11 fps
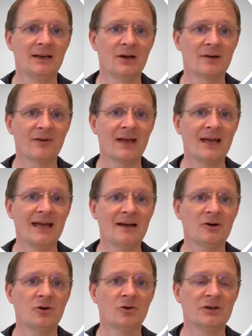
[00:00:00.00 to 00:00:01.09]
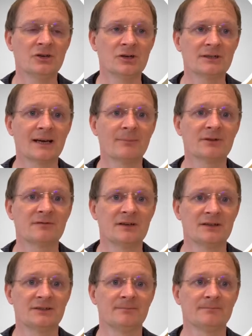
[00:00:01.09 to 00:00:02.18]
in either air or inert
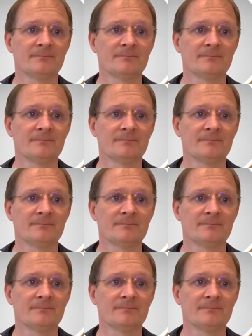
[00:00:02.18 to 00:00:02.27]
atmospheres.